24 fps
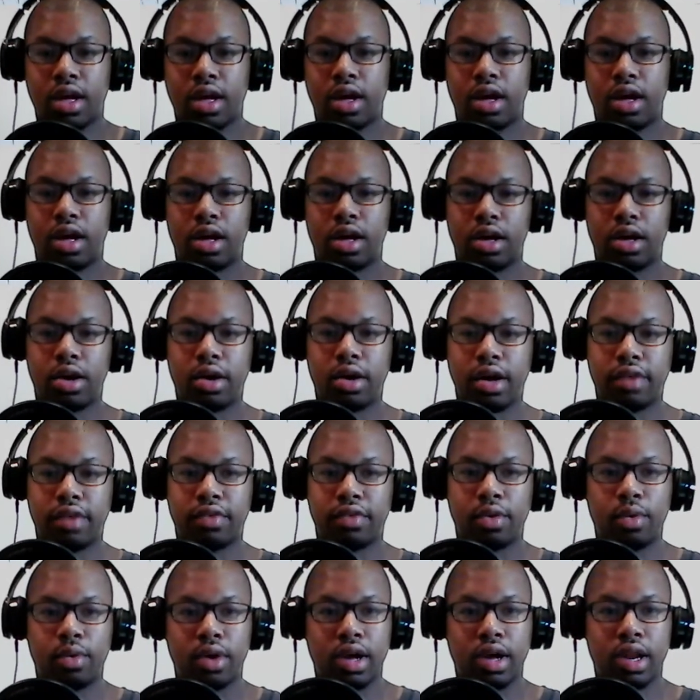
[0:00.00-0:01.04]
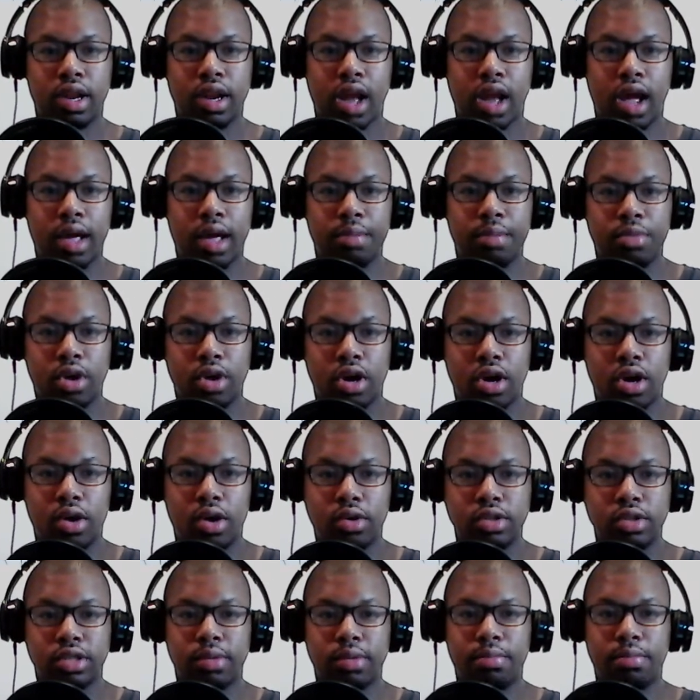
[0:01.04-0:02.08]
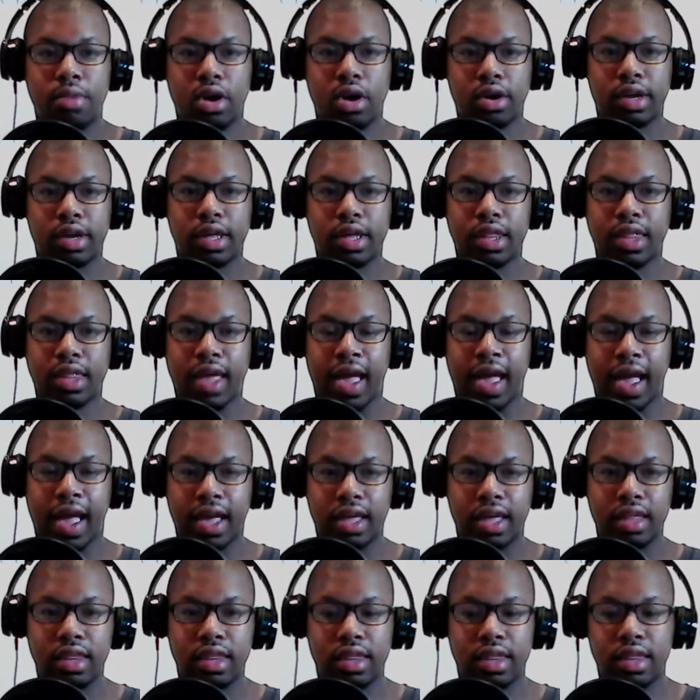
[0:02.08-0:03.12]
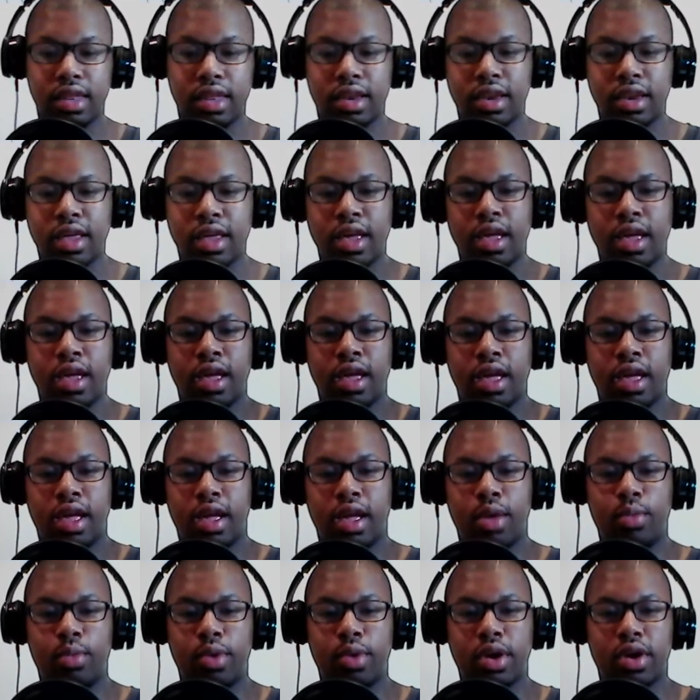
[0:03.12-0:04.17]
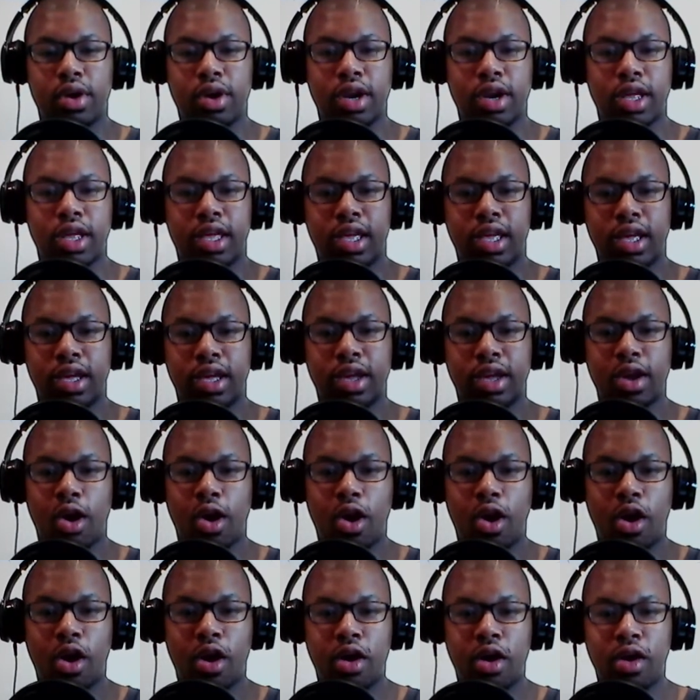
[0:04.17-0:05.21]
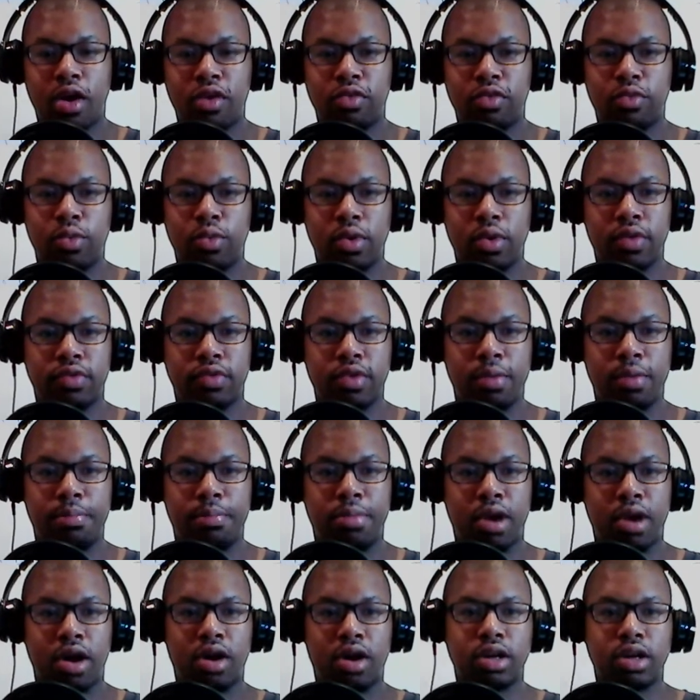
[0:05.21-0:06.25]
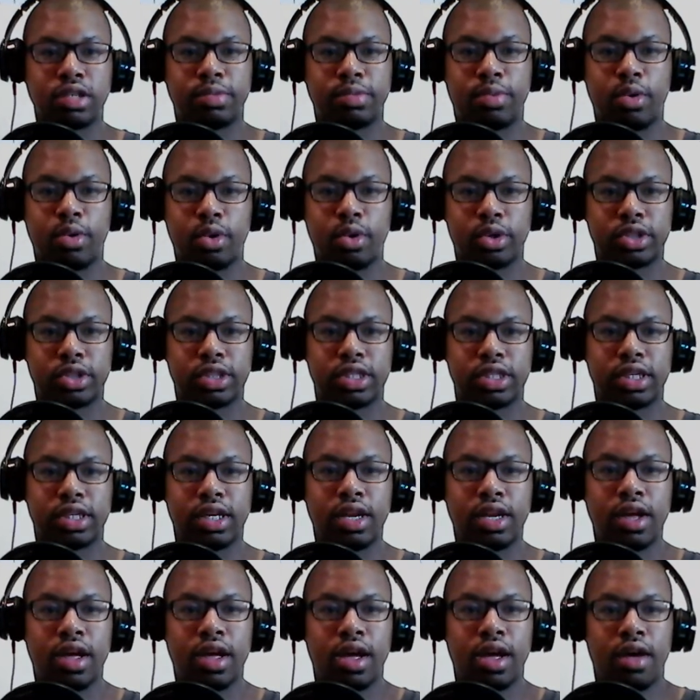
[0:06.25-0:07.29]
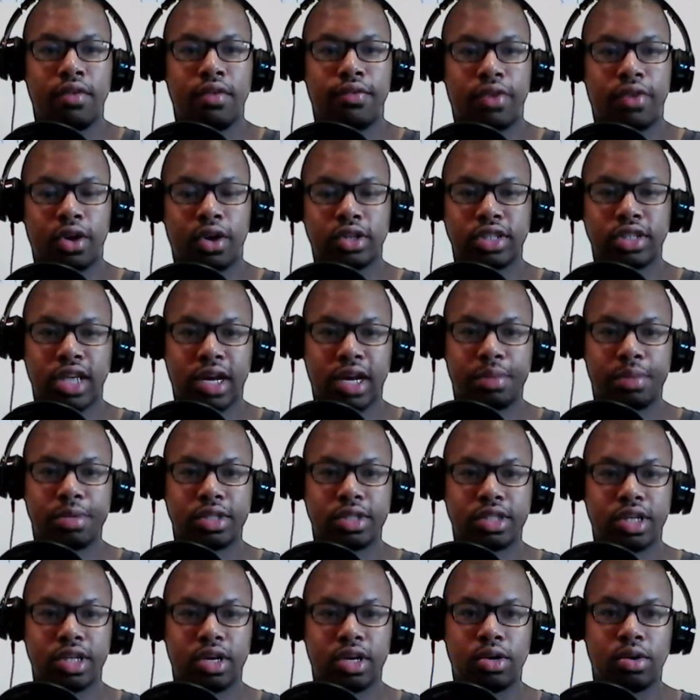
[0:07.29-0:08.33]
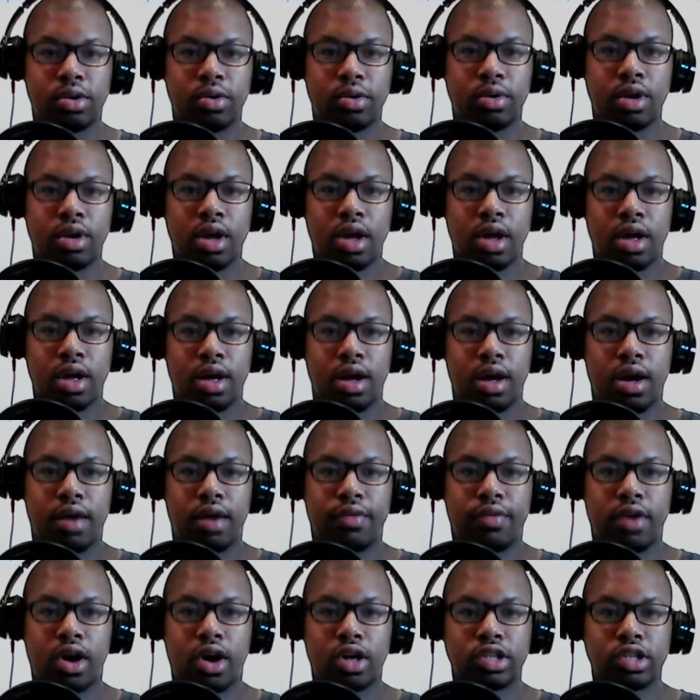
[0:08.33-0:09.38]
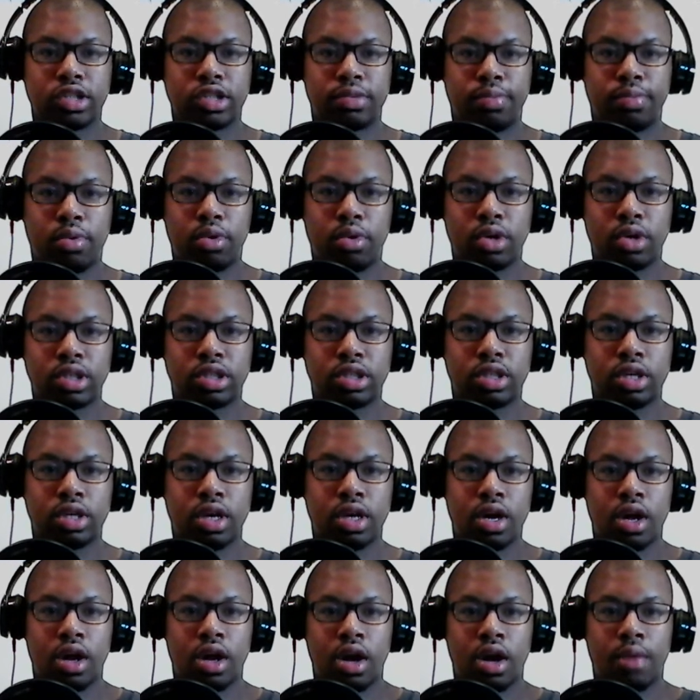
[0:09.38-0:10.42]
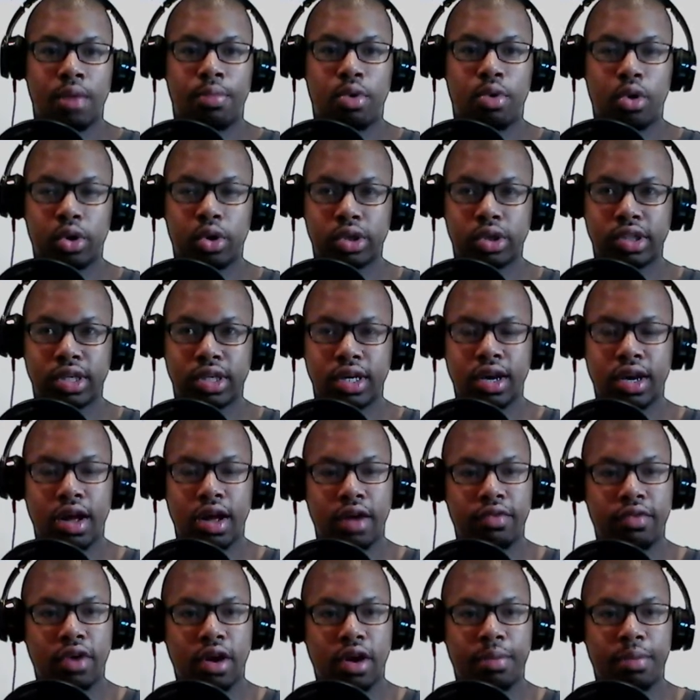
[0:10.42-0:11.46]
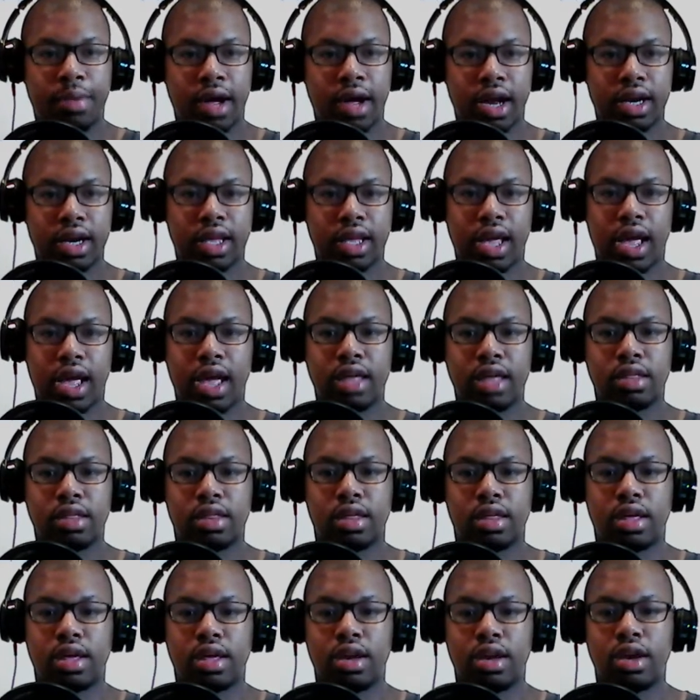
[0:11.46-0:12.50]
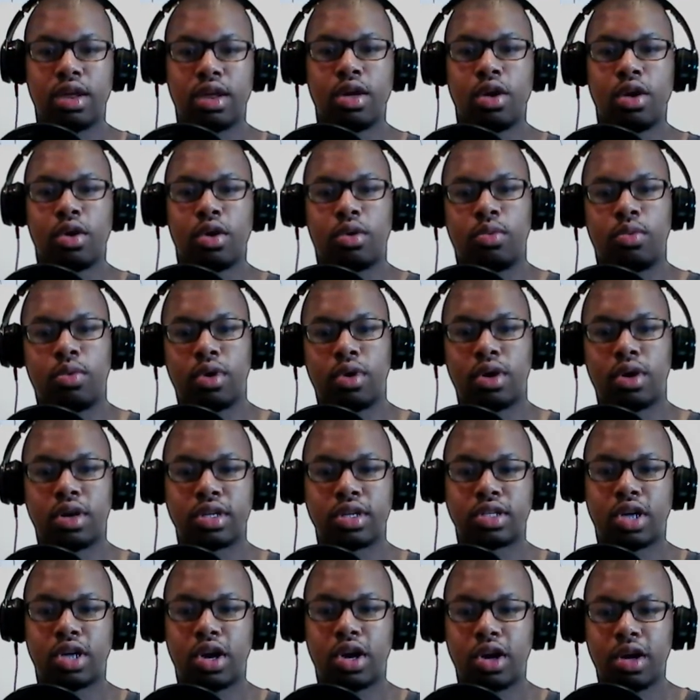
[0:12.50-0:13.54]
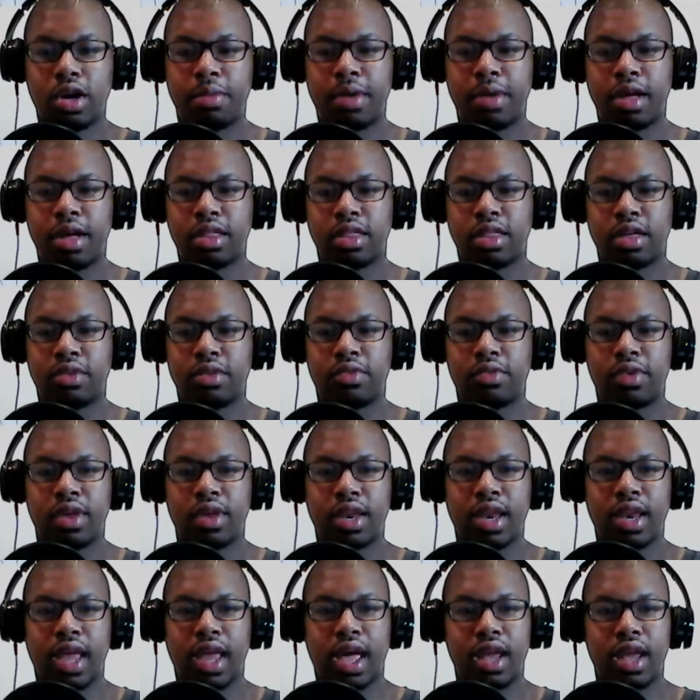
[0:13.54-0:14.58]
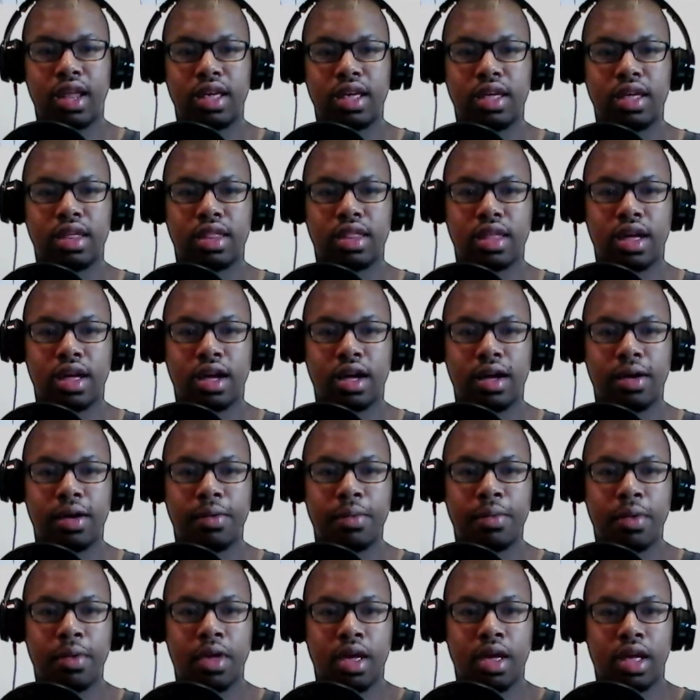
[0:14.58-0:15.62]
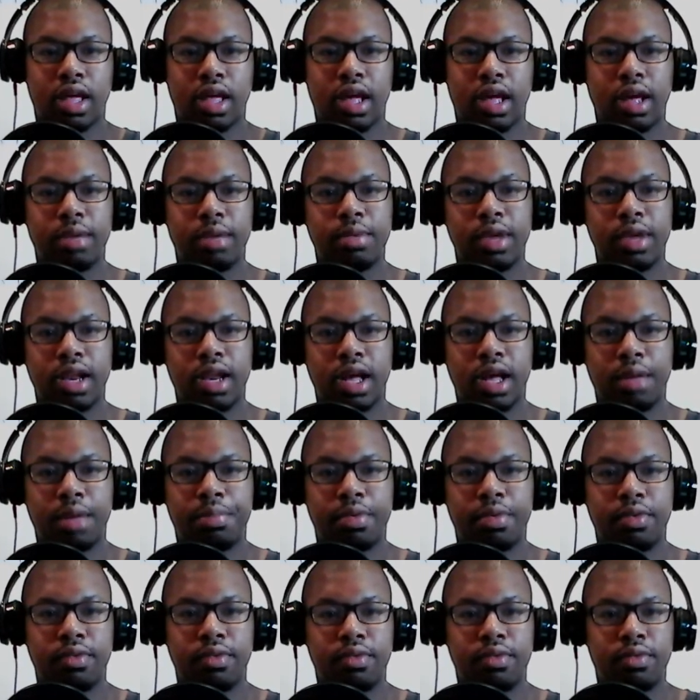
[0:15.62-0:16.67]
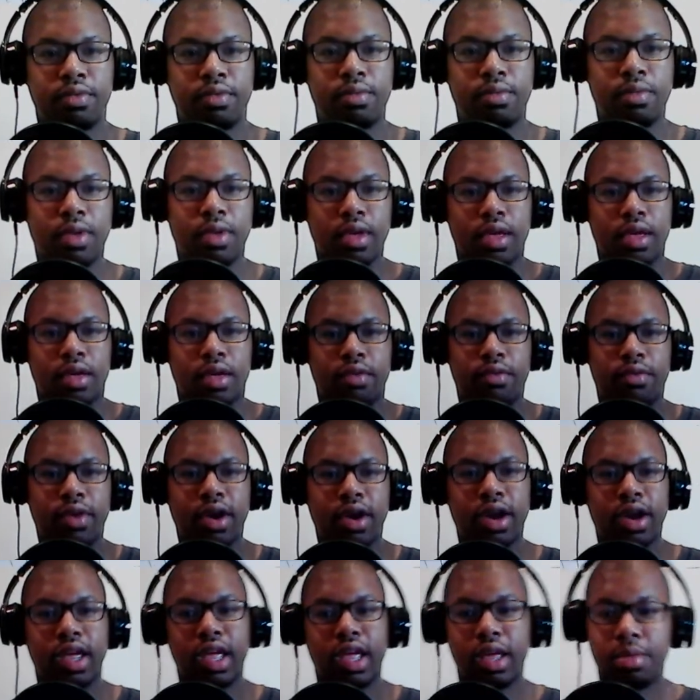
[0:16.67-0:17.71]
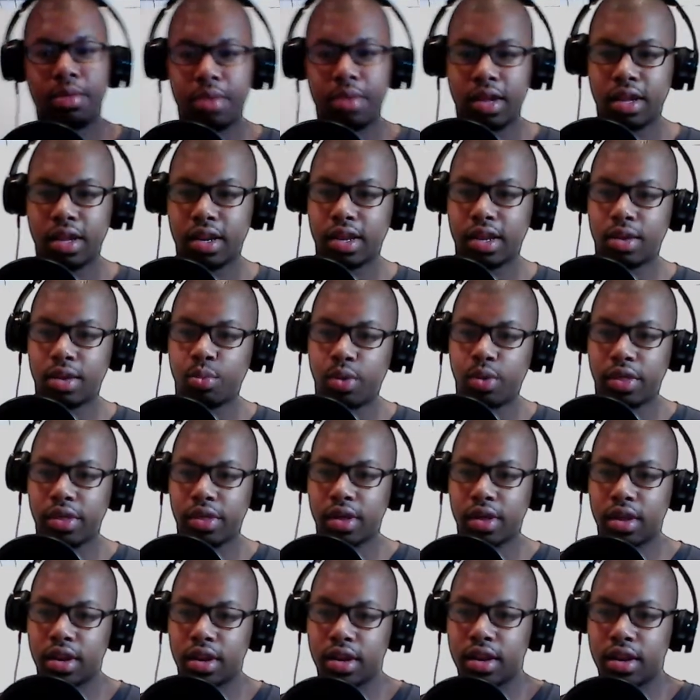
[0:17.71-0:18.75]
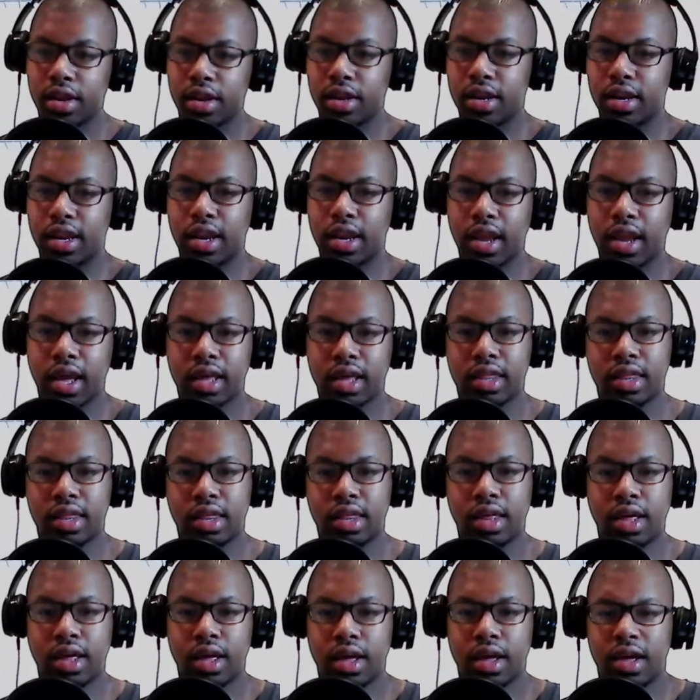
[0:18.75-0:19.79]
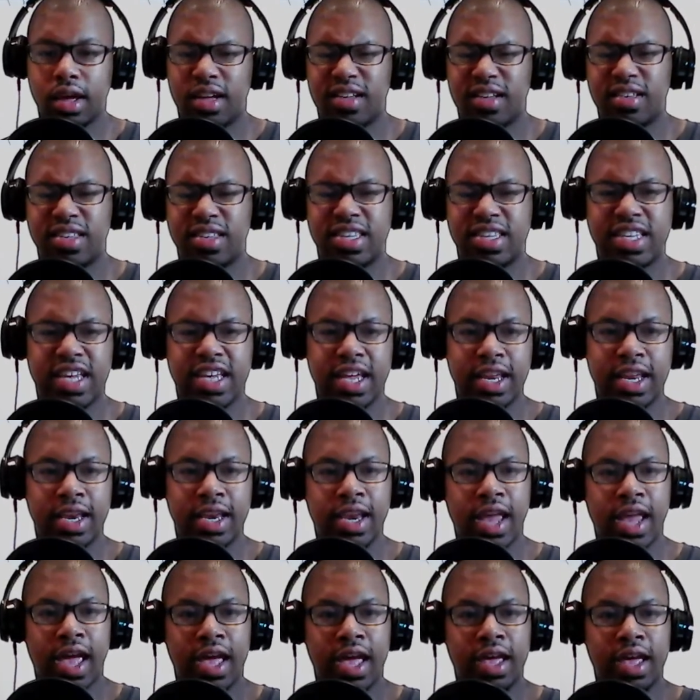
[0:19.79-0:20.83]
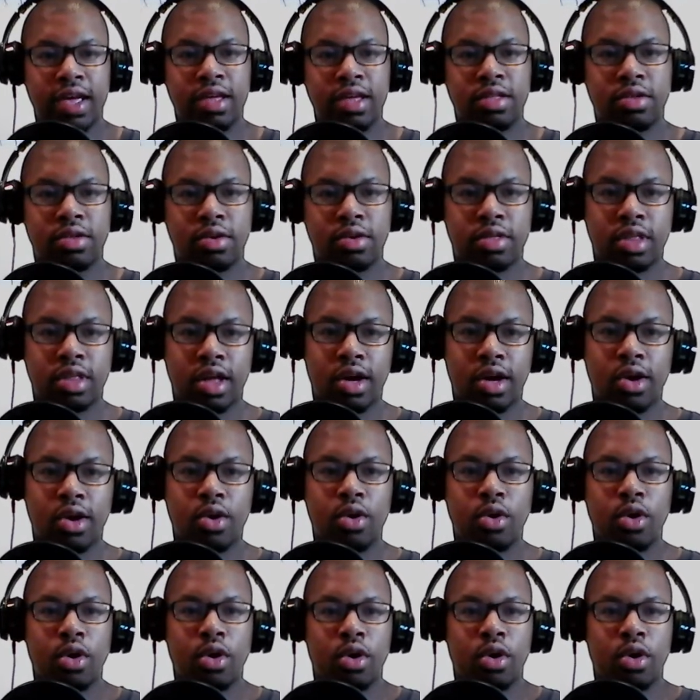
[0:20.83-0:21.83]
Hello, everyone. I am your host, Marcus Atkinson, and we're going to kick it off with the balls portion, first episode of our sports portion of our podcast. And we're going to talk about something that is coming up and very imminent within the next 10 days or so.